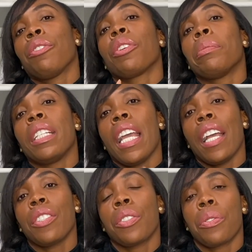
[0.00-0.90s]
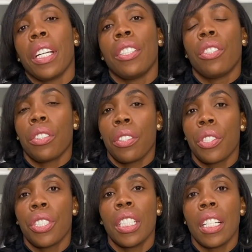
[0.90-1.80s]
from the x-ray, Dr.
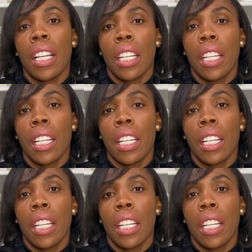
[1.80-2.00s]
Gina